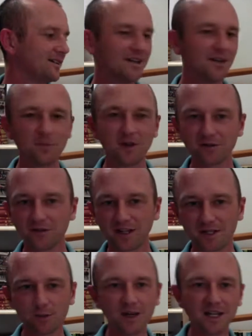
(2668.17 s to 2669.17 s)
it'd be unfair
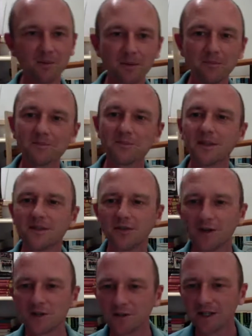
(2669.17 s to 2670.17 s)
to wake him up, but it's
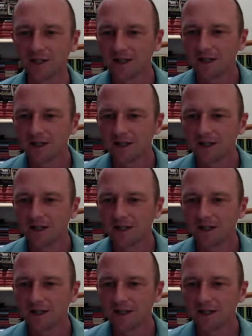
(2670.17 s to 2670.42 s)
very sweet.